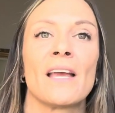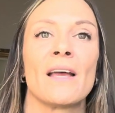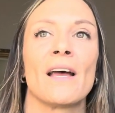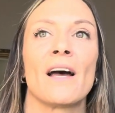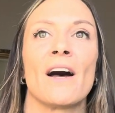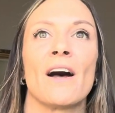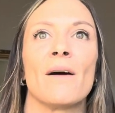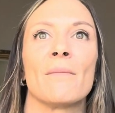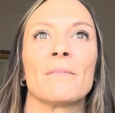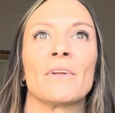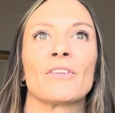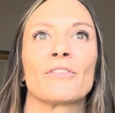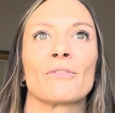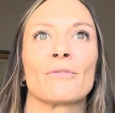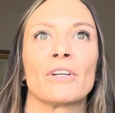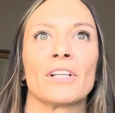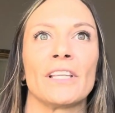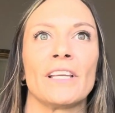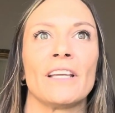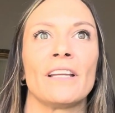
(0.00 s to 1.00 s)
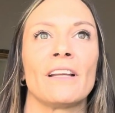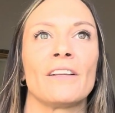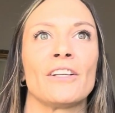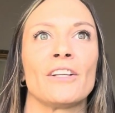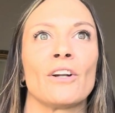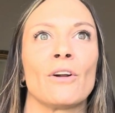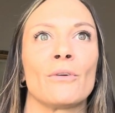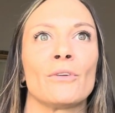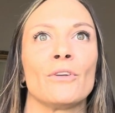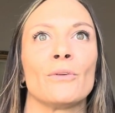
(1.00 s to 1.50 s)
It's really,
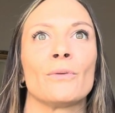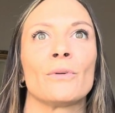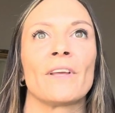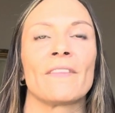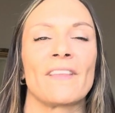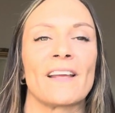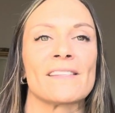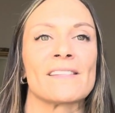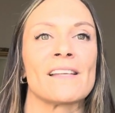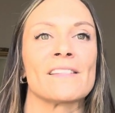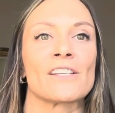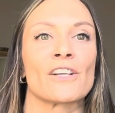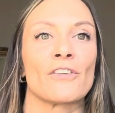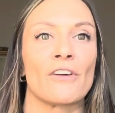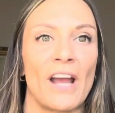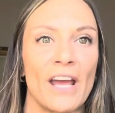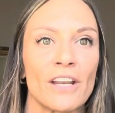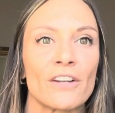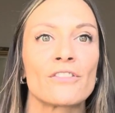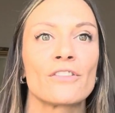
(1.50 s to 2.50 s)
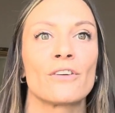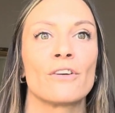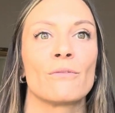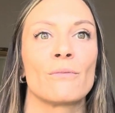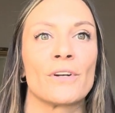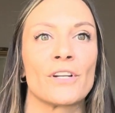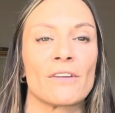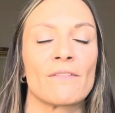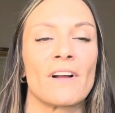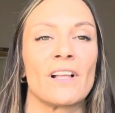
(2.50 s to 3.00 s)
you get that sense of gratitude
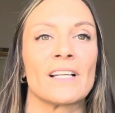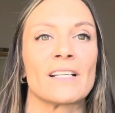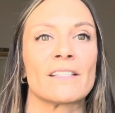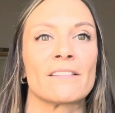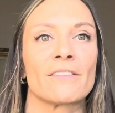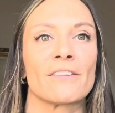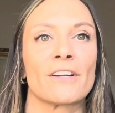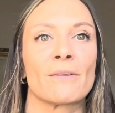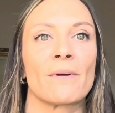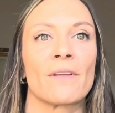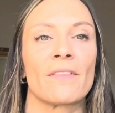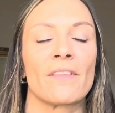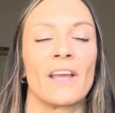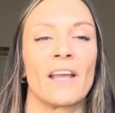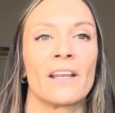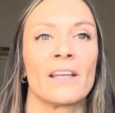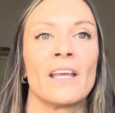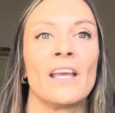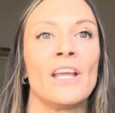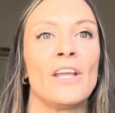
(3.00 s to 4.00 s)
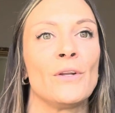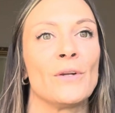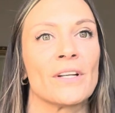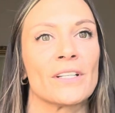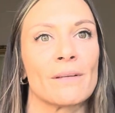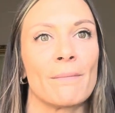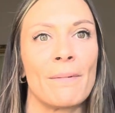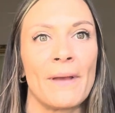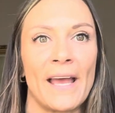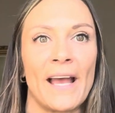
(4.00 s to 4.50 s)
when you're volunteering with it. You get
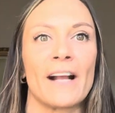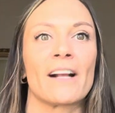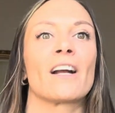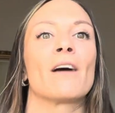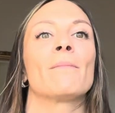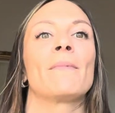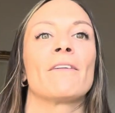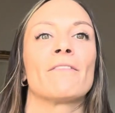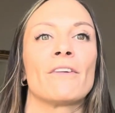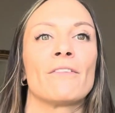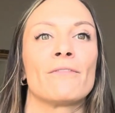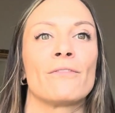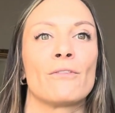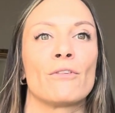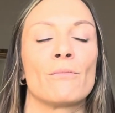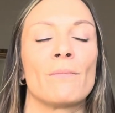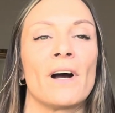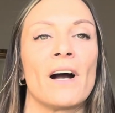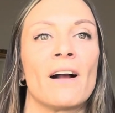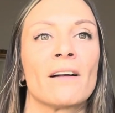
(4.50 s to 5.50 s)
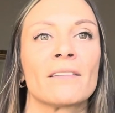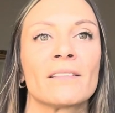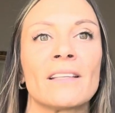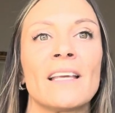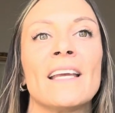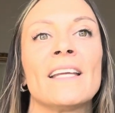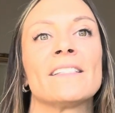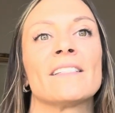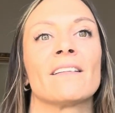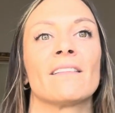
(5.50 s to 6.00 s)
to pack up every food box,
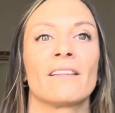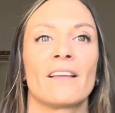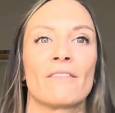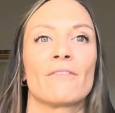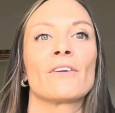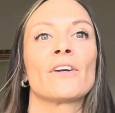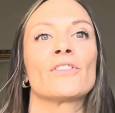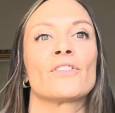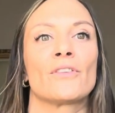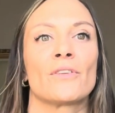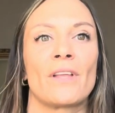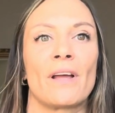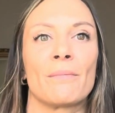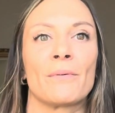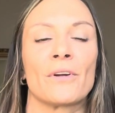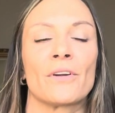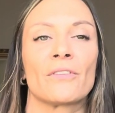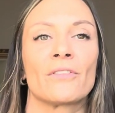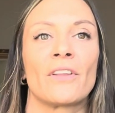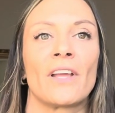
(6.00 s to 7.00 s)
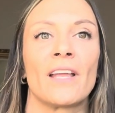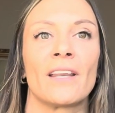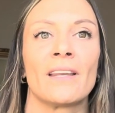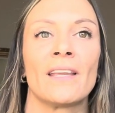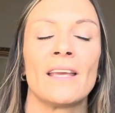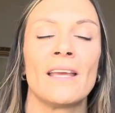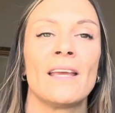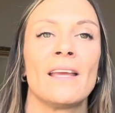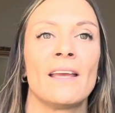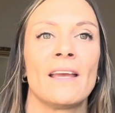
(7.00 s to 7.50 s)
deliver it to that
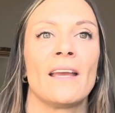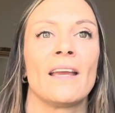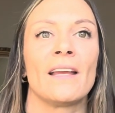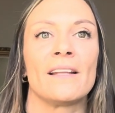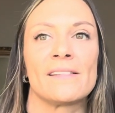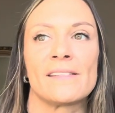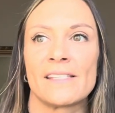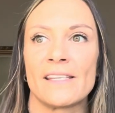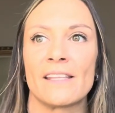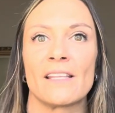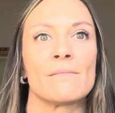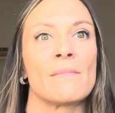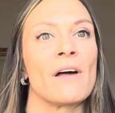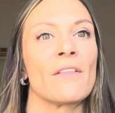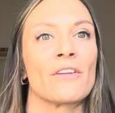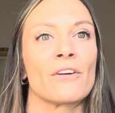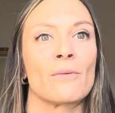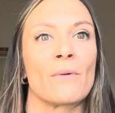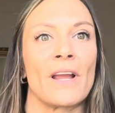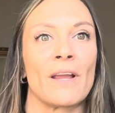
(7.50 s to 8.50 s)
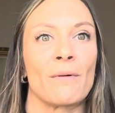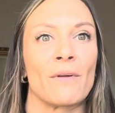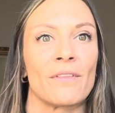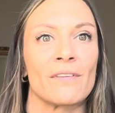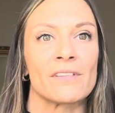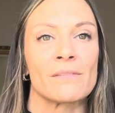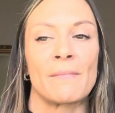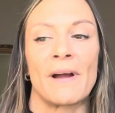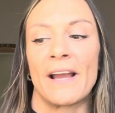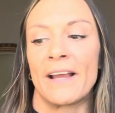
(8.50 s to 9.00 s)
person, and see them on their way with a
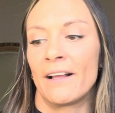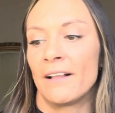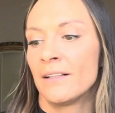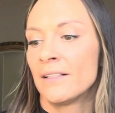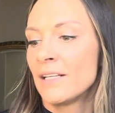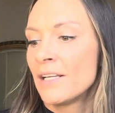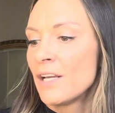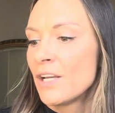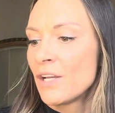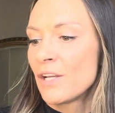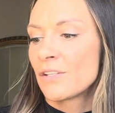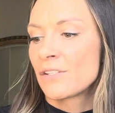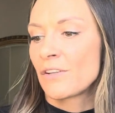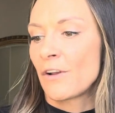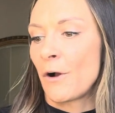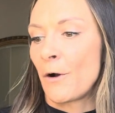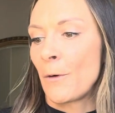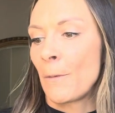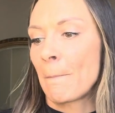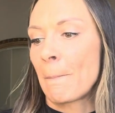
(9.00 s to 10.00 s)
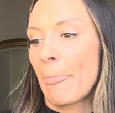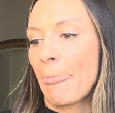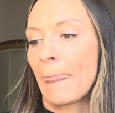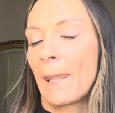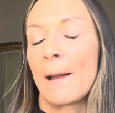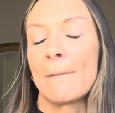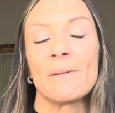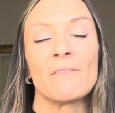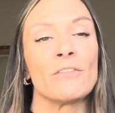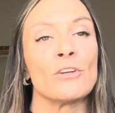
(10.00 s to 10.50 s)
smile. So
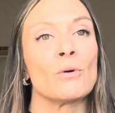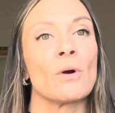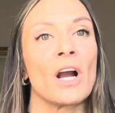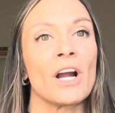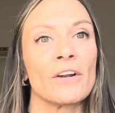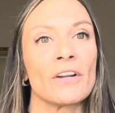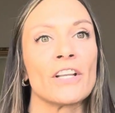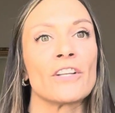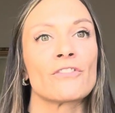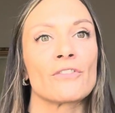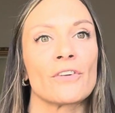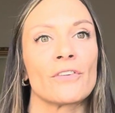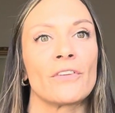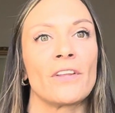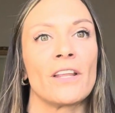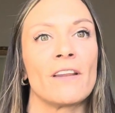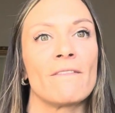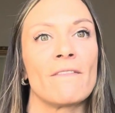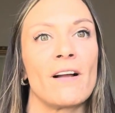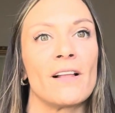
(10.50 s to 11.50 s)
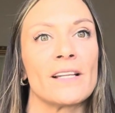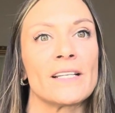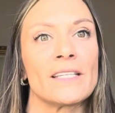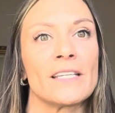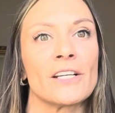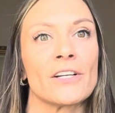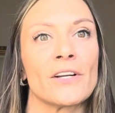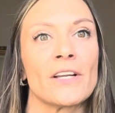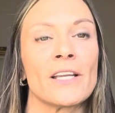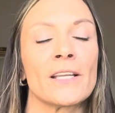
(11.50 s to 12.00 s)
if you are interested in
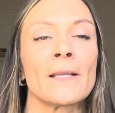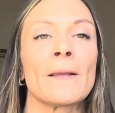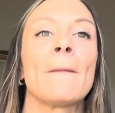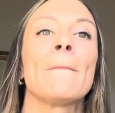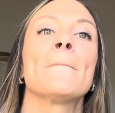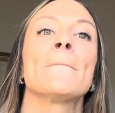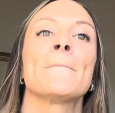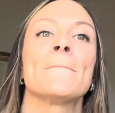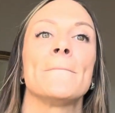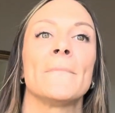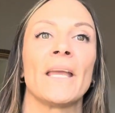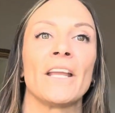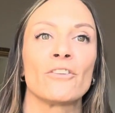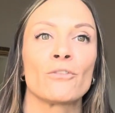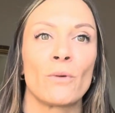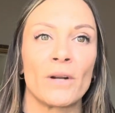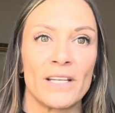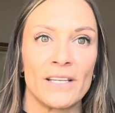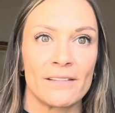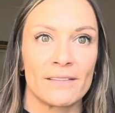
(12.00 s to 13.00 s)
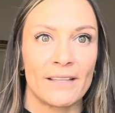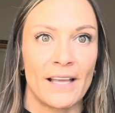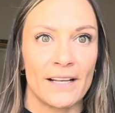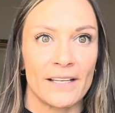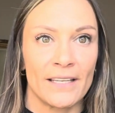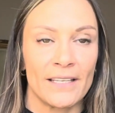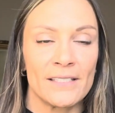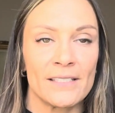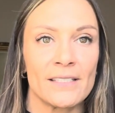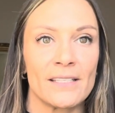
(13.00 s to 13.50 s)
volunteering, May
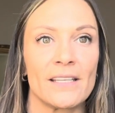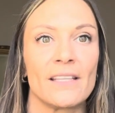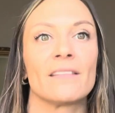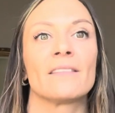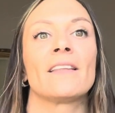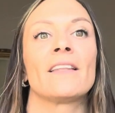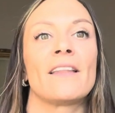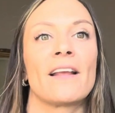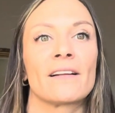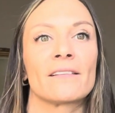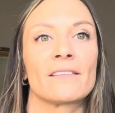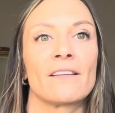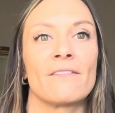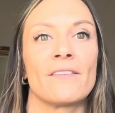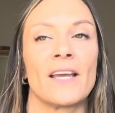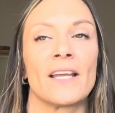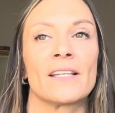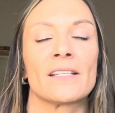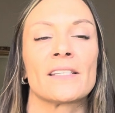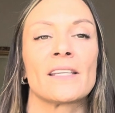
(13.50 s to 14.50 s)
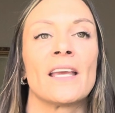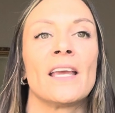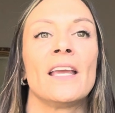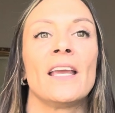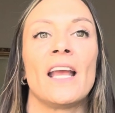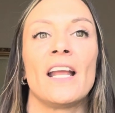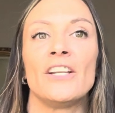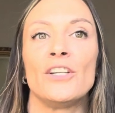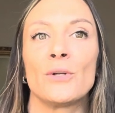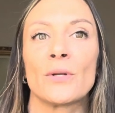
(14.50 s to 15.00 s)
22nd is the next event,
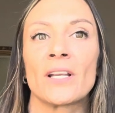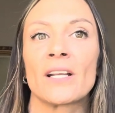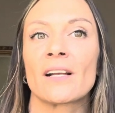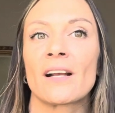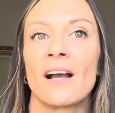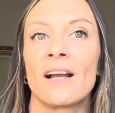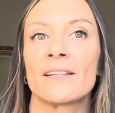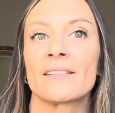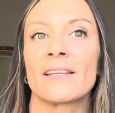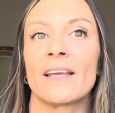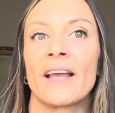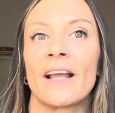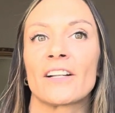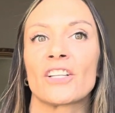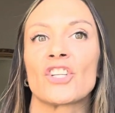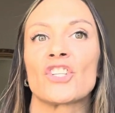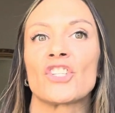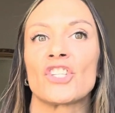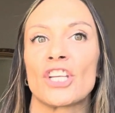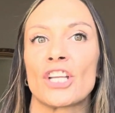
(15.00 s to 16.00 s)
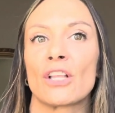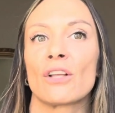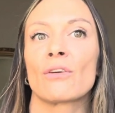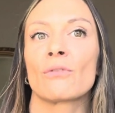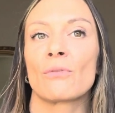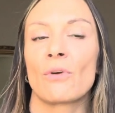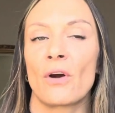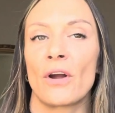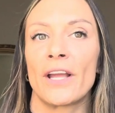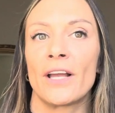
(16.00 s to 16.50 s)
and you can contact Sheila
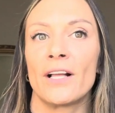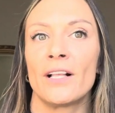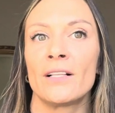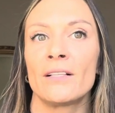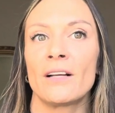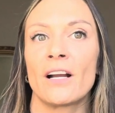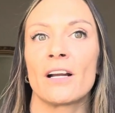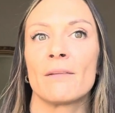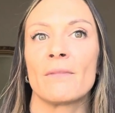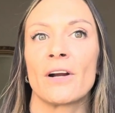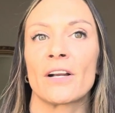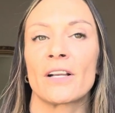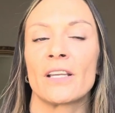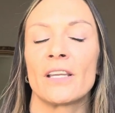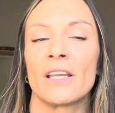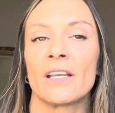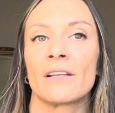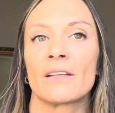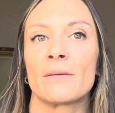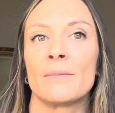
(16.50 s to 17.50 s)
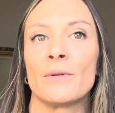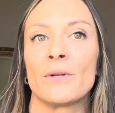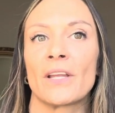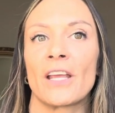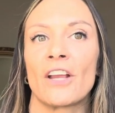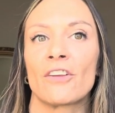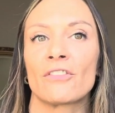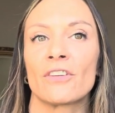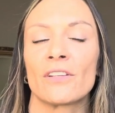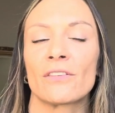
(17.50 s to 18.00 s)
Royal, our marketing
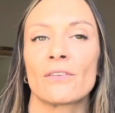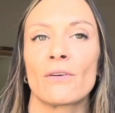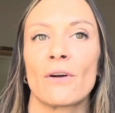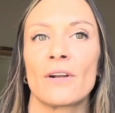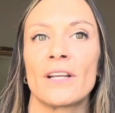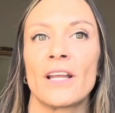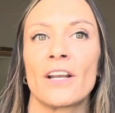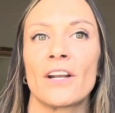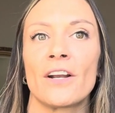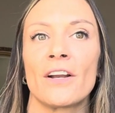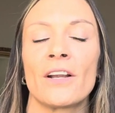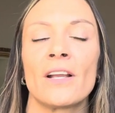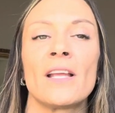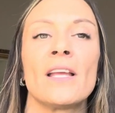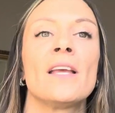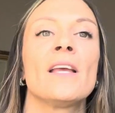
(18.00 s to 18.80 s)
communications coordinator.